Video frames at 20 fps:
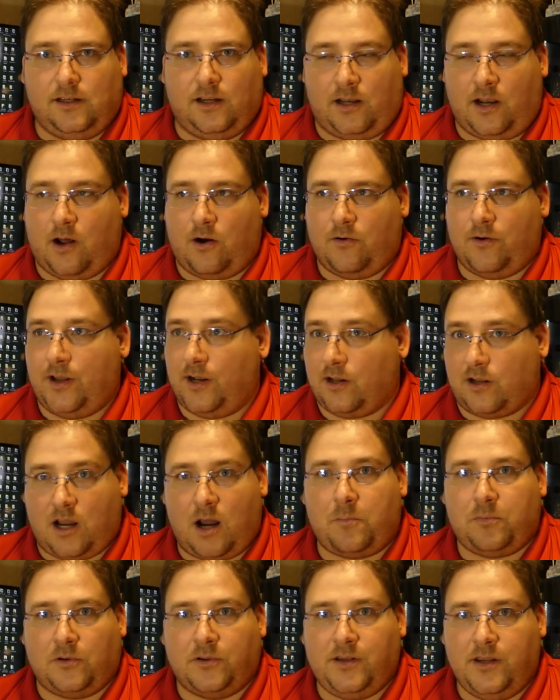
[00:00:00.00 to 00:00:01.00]
you know, in a
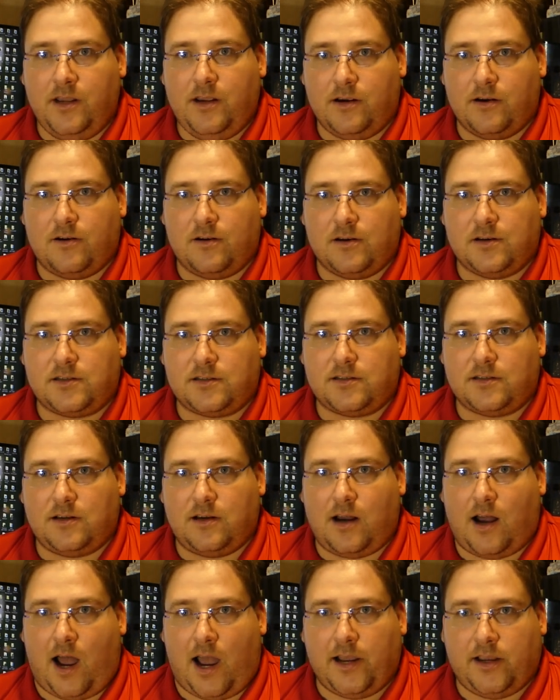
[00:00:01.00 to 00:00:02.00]
couple of years,
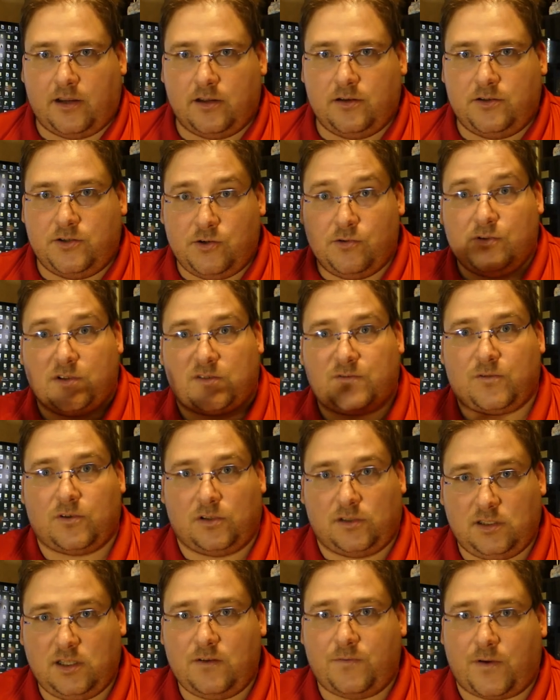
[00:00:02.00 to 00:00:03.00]
I could do this for a
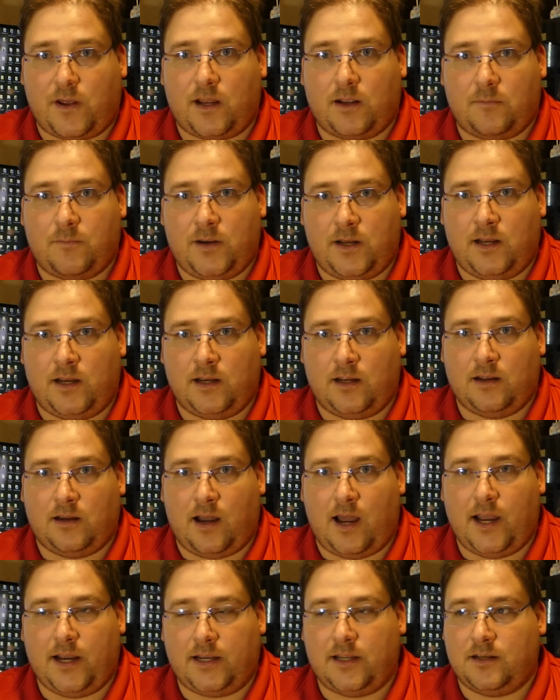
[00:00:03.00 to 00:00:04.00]
living, meaning
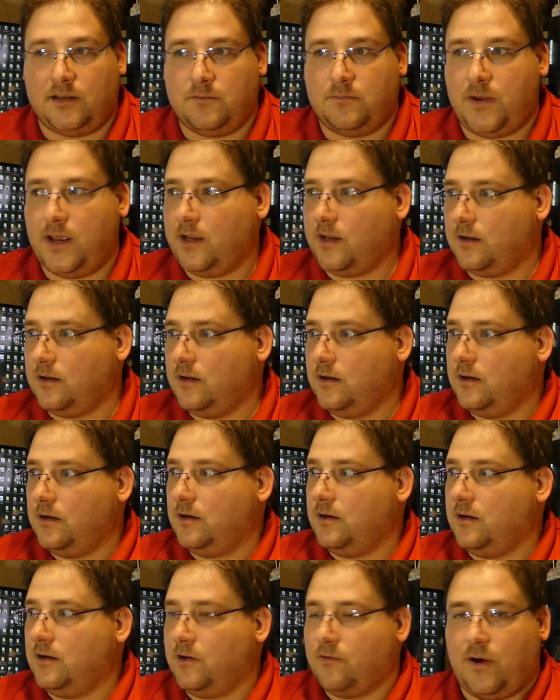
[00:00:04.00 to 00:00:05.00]
I can make
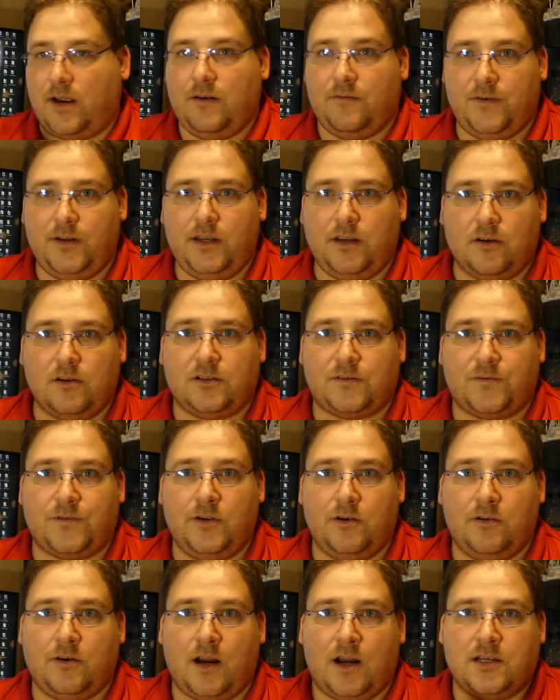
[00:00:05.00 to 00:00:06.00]
great videos for
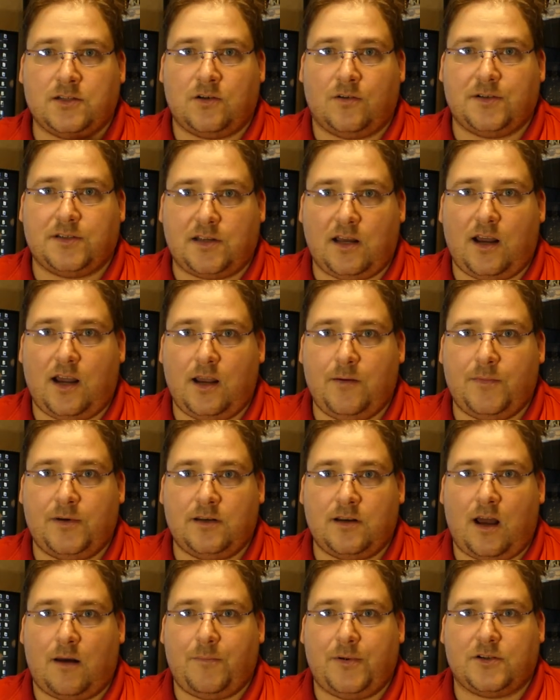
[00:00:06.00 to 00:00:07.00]
you guys all the time and
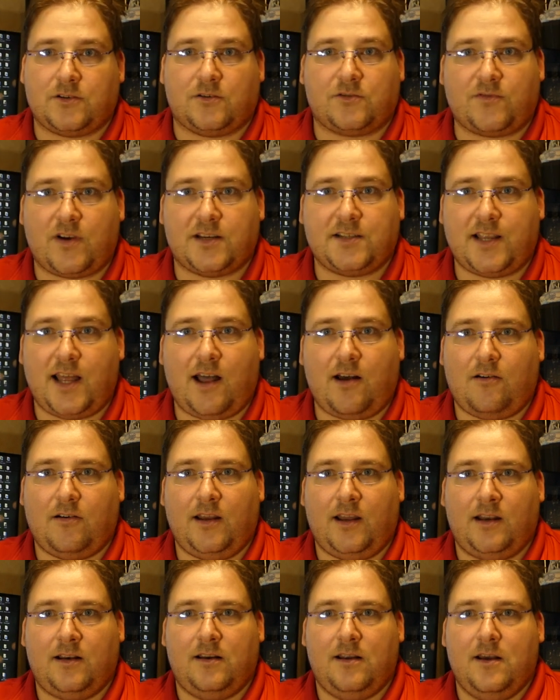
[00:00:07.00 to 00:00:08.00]
not be so stressed out,
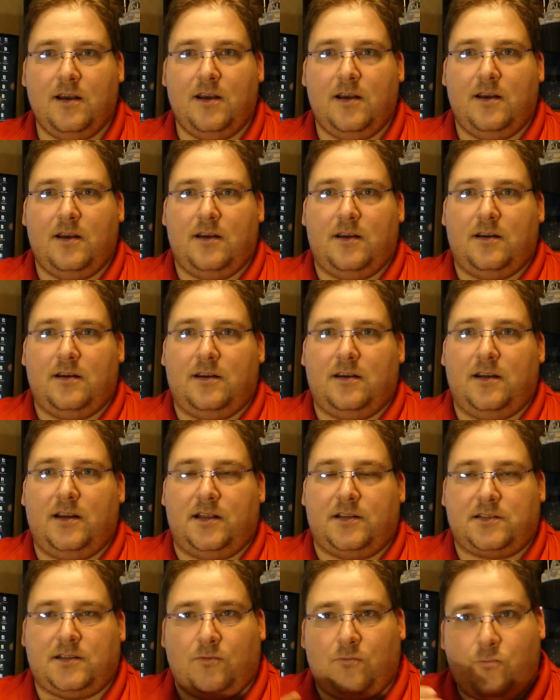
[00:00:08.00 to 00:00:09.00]
and
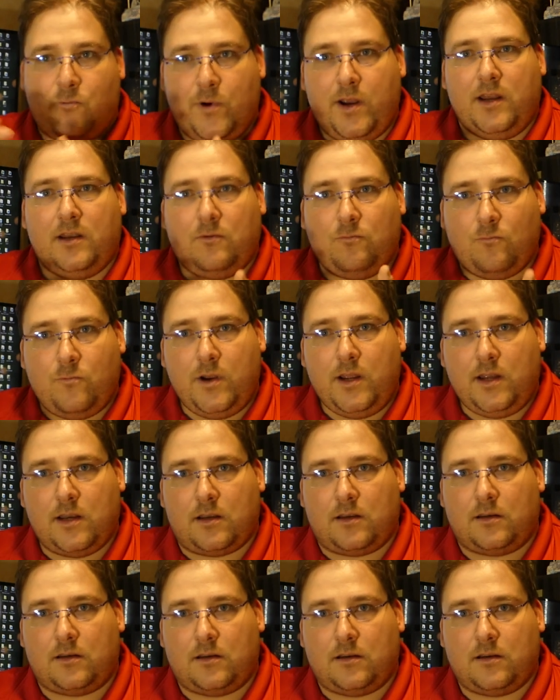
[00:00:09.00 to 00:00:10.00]
it's a
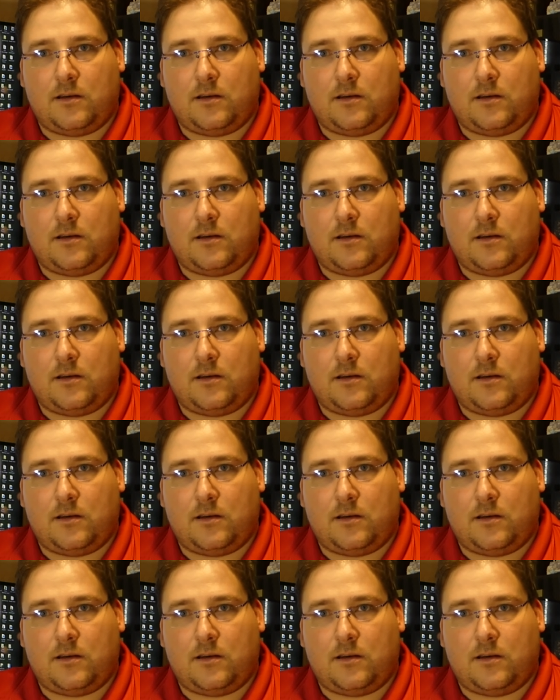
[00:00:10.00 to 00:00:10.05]
win-win.